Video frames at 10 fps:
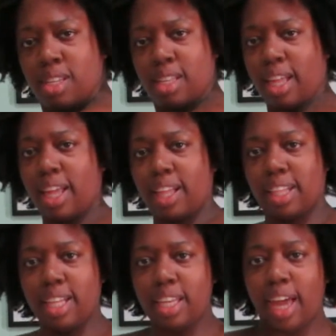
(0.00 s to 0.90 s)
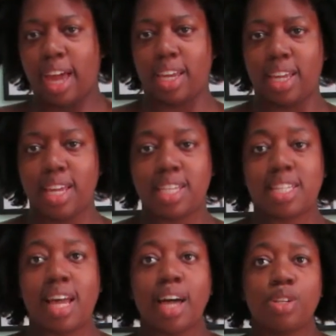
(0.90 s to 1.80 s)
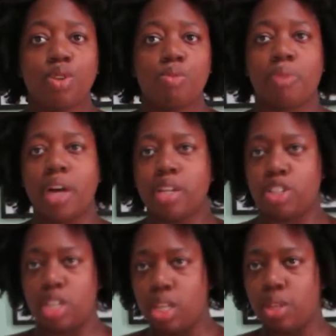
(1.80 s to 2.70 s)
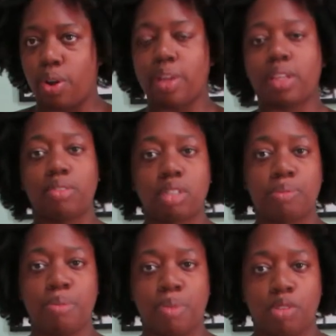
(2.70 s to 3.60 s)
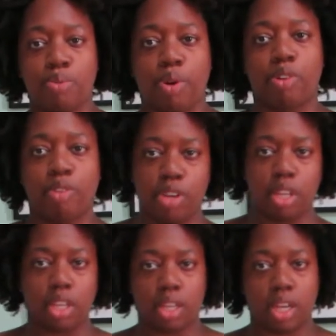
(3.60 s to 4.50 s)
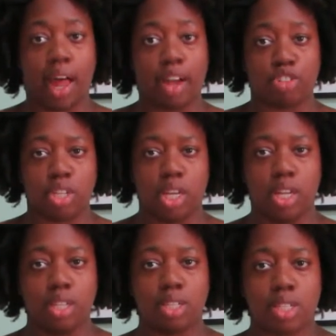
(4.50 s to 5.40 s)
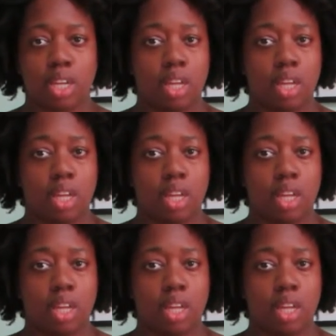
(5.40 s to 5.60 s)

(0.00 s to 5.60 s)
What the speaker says: Like, look at it. And it's not too much either. I thought it was gonna be much more revealing than it actually is.